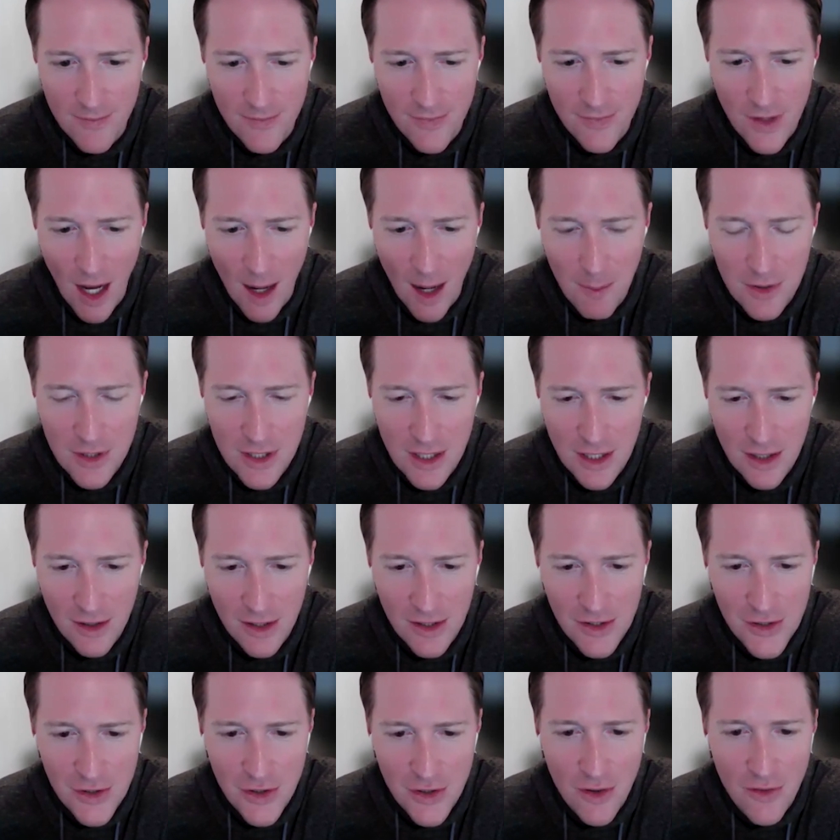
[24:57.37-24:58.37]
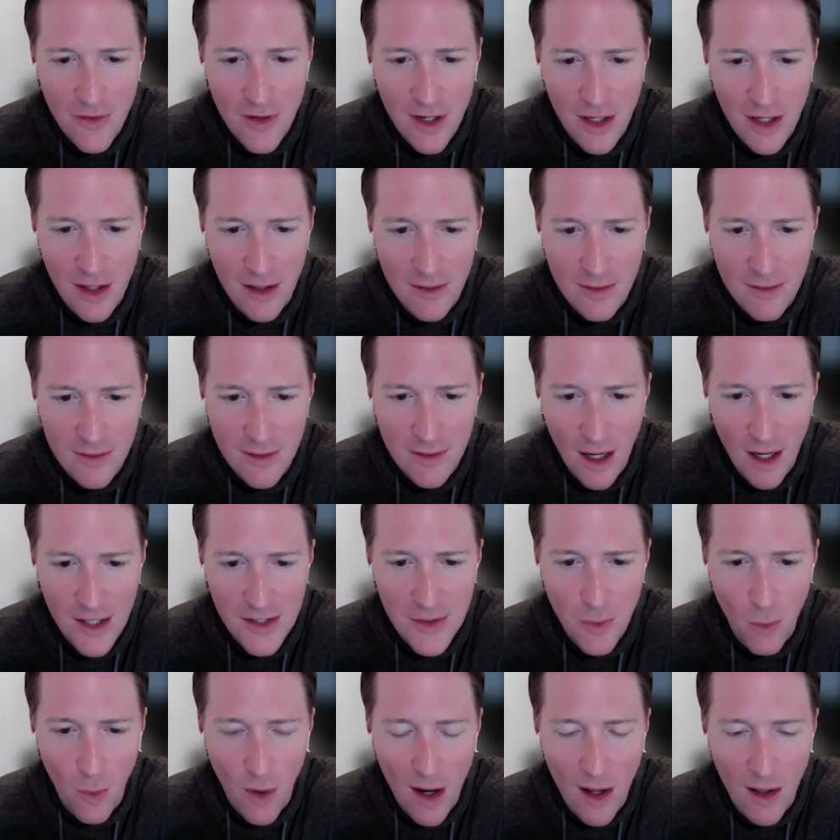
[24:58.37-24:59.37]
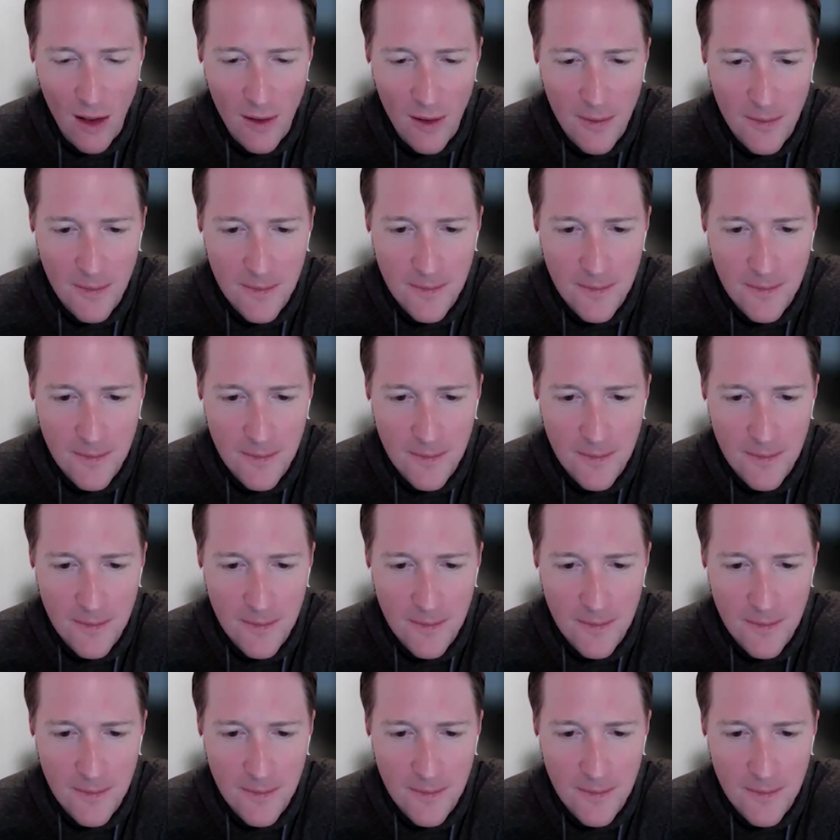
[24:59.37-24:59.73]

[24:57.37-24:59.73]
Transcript: not particularly serving us well.